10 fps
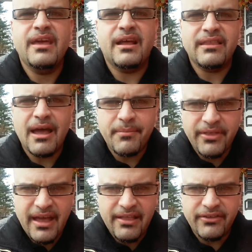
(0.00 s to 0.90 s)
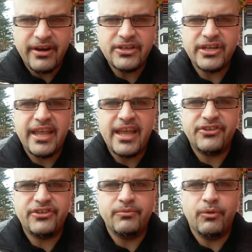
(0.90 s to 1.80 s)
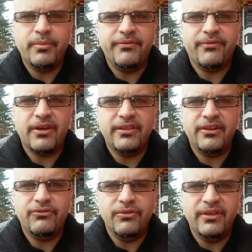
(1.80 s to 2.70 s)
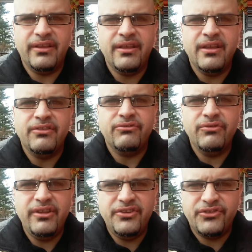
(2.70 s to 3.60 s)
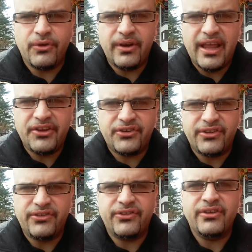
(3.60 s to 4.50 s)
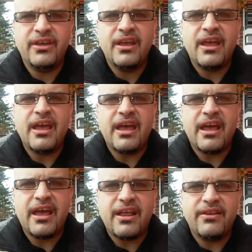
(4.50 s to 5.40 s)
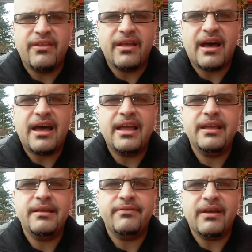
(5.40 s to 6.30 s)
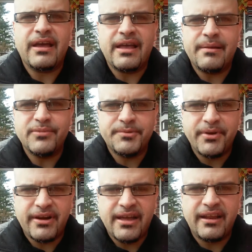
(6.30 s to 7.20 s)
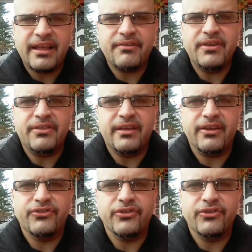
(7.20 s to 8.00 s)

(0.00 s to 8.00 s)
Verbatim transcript: And on top of that, their education will be funded through the through these donations. And I am spearheading everything.